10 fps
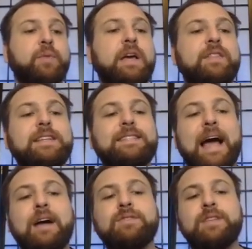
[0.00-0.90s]
The
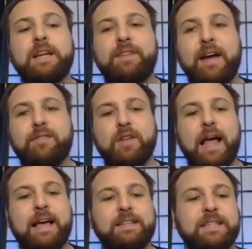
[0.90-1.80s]
downside of
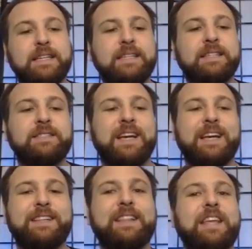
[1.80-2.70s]
Everlast is
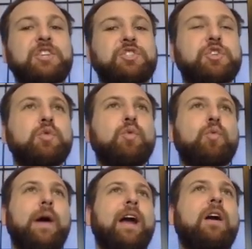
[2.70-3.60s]
that they do
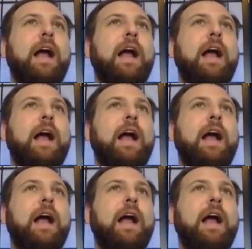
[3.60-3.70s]
wear